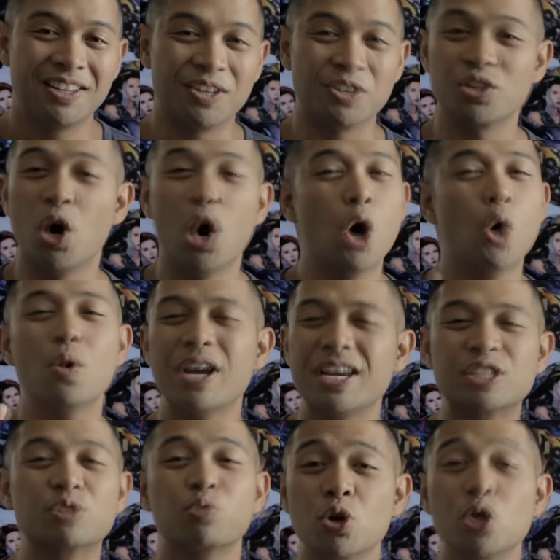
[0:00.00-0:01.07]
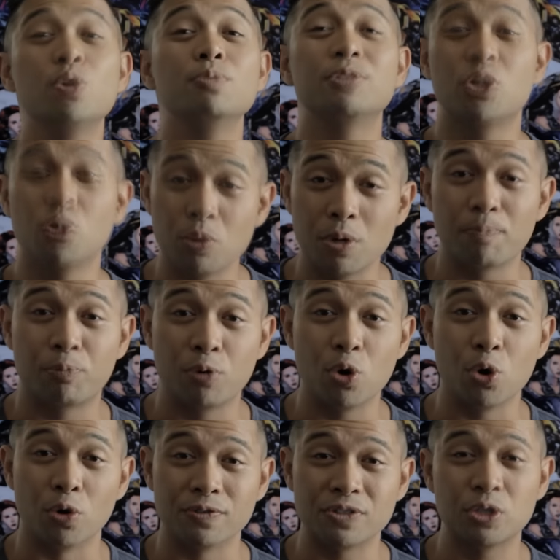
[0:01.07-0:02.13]
There's always room to
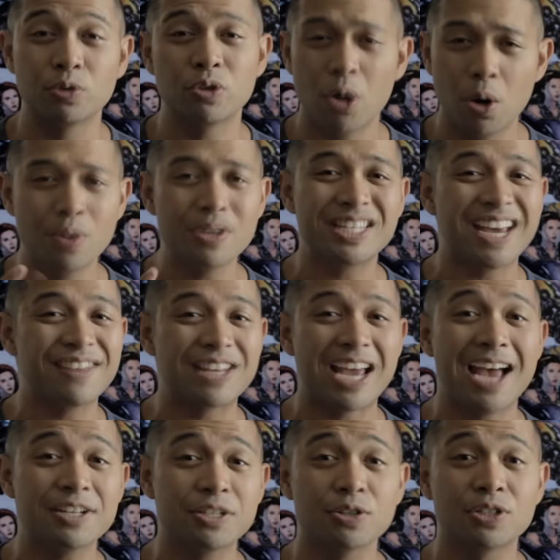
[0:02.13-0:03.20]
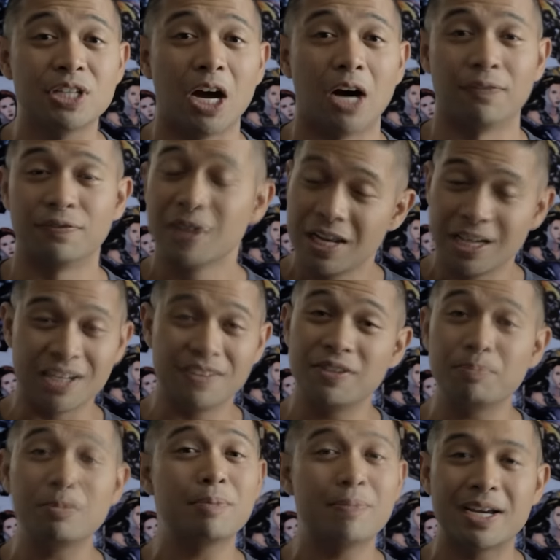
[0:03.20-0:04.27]
improve. So you always have to ask yourself,
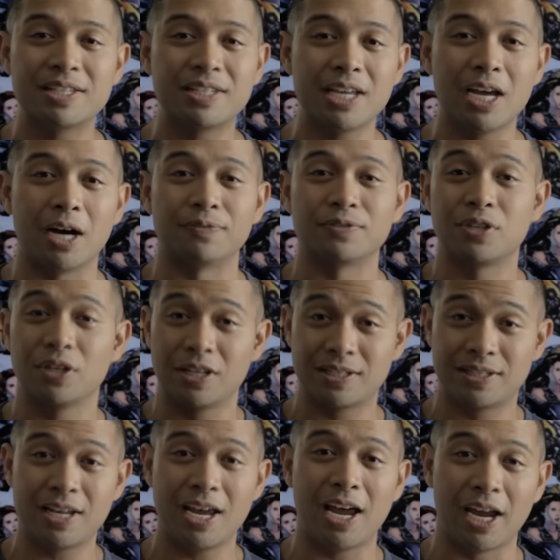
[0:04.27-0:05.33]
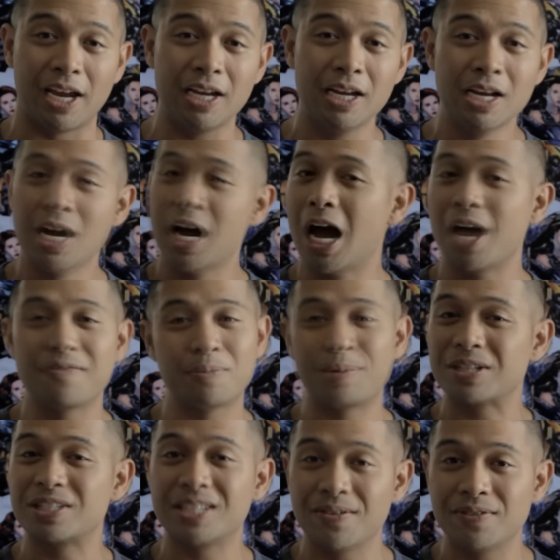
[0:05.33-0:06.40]
even me myself, to this day, I have
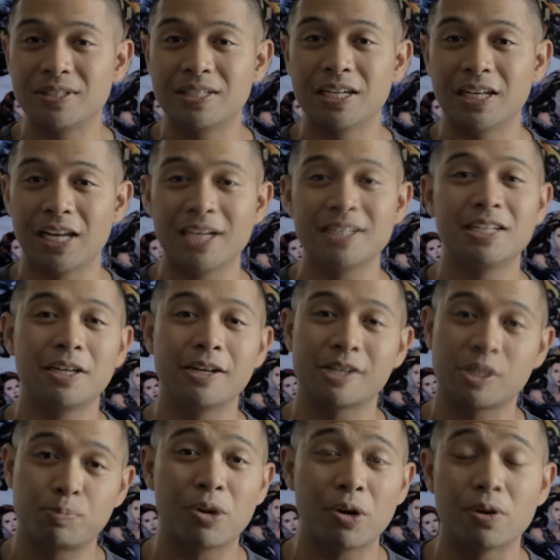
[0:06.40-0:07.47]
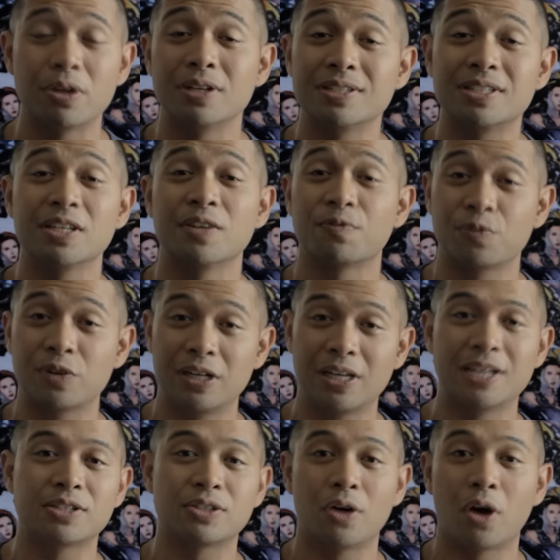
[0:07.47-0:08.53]
about 17, 18 experience in
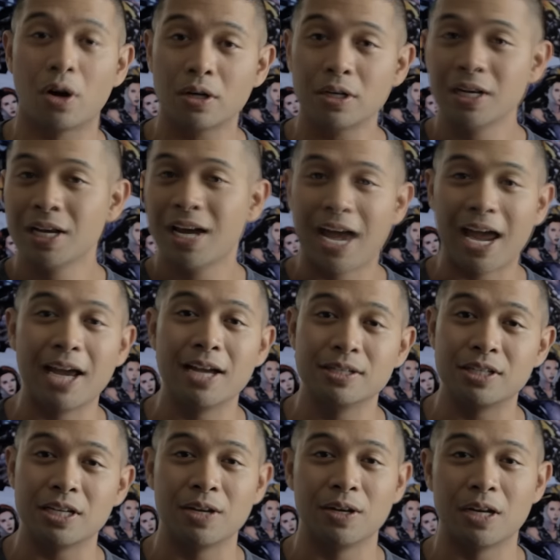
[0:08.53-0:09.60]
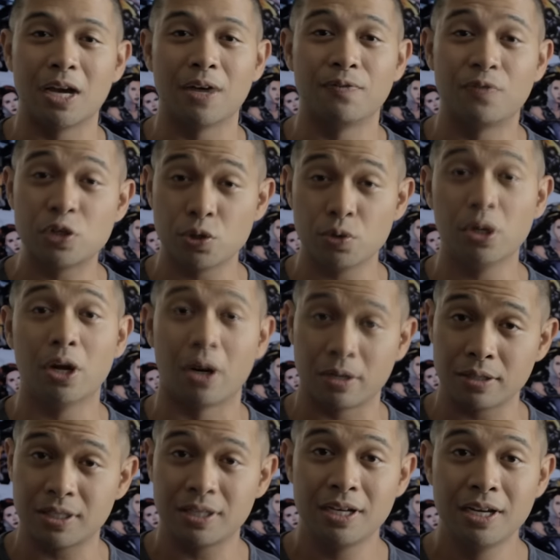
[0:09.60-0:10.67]
freelance art and in visual
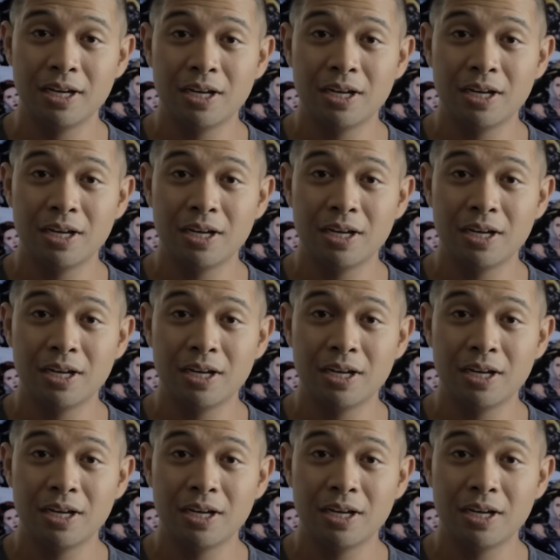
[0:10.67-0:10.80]
art,